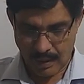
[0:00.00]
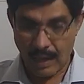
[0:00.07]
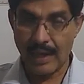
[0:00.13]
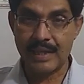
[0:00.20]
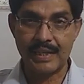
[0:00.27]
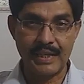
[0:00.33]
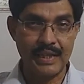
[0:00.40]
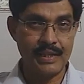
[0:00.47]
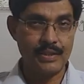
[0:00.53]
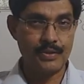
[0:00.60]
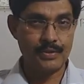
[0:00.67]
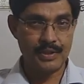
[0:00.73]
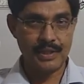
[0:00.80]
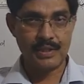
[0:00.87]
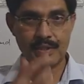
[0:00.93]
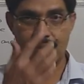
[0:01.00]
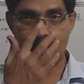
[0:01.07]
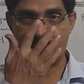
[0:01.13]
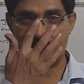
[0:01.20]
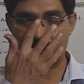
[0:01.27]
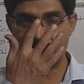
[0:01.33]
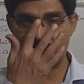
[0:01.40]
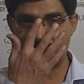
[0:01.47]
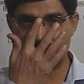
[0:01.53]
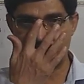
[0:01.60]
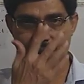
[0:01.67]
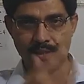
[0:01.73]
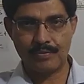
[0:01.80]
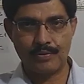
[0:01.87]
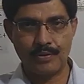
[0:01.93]
I need you just listen
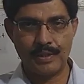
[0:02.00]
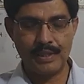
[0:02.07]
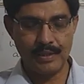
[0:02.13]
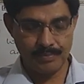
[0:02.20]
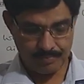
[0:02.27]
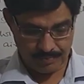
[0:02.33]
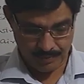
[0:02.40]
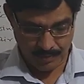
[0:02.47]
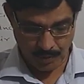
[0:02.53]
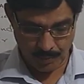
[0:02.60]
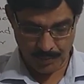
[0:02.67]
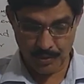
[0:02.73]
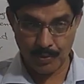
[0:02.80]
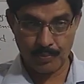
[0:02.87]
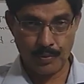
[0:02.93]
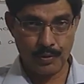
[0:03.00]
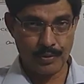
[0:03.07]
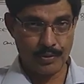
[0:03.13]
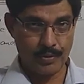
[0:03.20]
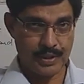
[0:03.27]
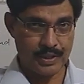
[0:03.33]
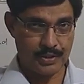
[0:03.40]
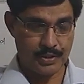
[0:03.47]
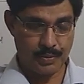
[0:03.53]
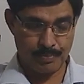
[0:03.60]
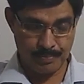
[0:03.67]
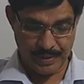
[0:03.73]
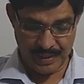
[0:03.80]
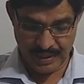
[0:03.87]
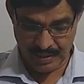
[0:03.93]
it carefully. Open your book, look at your
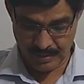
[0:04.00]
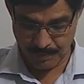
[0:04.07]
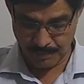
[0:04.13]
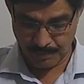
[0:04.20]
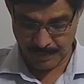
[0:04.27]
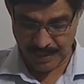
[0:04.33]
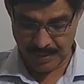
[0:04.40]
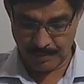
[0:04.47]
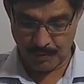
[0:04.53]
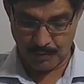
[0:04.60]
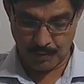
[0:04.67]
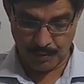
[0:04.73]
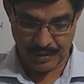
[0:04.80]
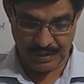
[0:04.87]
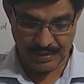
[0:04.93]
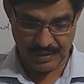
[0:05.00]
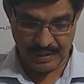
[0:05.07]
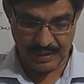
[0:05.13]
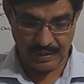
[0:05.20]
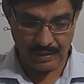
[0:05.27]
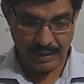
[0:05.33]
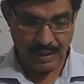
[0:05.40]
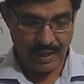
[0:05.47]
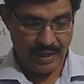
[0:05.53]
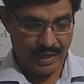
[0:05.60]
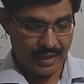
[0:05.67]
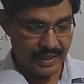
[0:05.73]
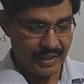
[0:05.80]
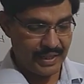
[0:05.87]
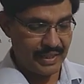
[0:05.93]
page number 43.
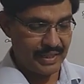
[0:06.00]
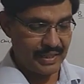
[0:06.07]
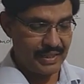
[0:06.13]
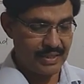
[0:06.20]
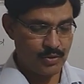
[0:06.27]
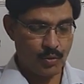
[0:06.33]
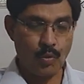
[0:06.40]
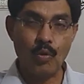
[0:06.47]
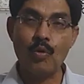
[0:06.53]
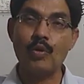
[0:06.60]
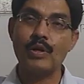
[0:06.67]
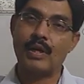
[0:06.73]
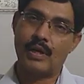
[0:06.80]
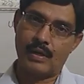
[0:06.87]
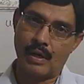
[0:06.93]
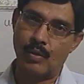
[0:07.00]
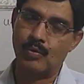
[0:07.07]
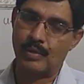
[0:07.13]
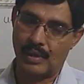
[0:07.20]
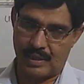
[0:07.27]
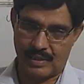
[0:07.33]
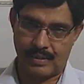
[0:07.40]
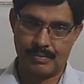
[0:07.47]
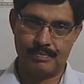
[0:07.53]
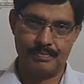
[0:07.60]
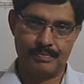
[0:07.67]
Air is all around us.